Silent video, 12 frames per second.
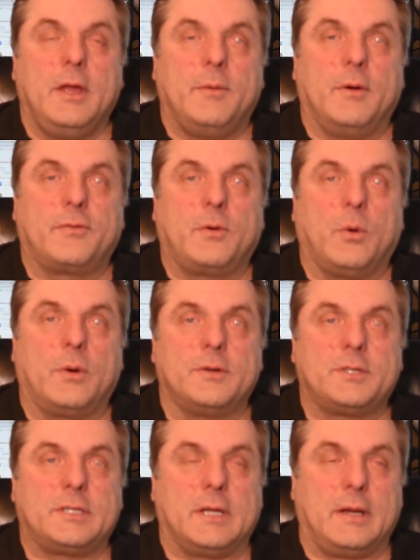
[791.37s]
Of
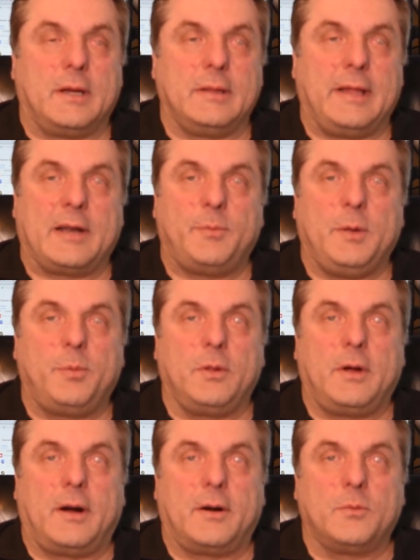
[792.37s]
course, a lot of people
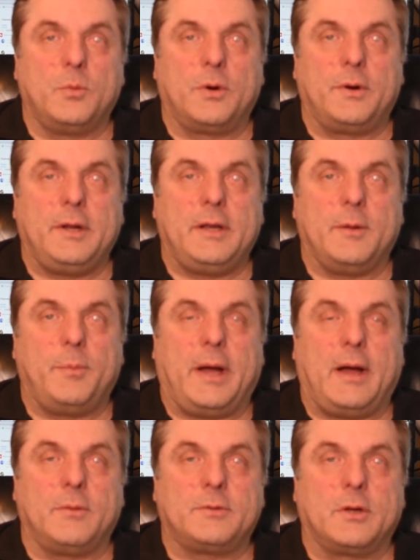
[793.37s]
are worried
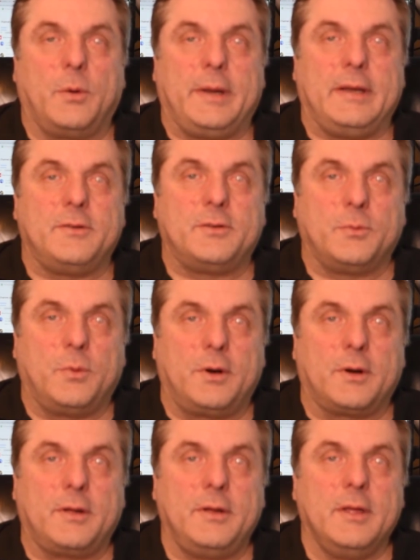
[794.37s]
about going into
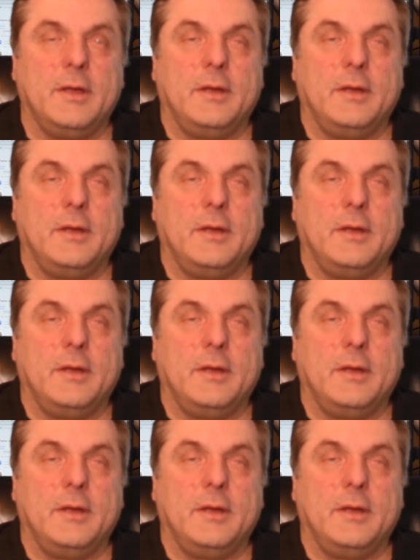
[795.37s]
work.